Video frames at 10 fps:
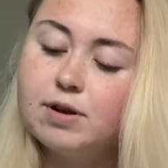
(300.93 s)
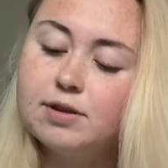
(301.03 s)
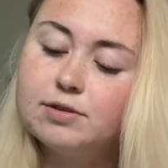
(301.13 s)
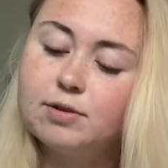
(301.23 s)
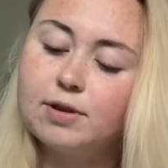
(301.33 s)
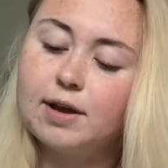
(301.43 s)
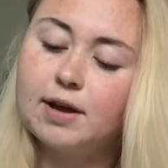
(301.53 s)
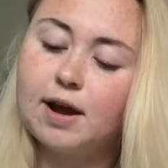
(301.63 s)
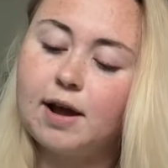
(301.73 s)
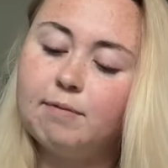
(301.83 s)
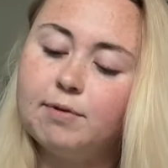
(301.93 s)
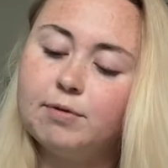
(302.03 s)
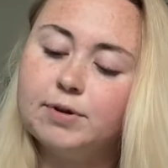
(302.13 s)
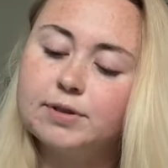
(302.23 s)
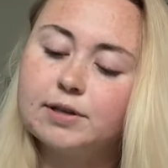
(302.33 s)
So like I would
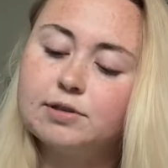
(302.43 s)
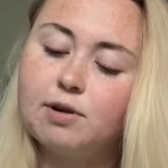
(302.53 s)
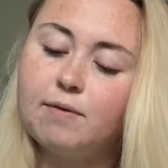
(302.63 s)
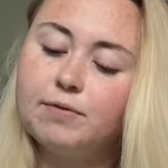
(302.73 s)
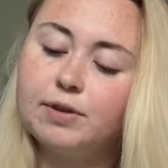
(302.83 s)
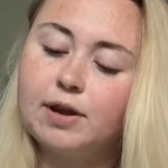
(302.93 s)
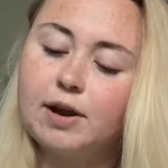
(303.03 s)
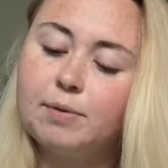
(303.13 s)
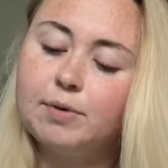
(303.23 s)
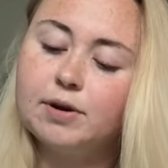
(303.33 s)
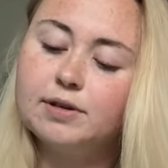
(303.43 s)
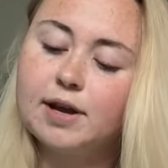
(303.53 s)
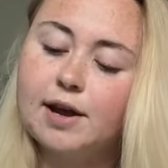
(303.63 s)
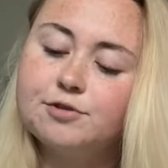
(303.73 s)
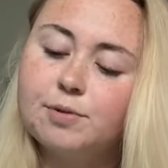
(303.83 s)
always like stop for the camera to catch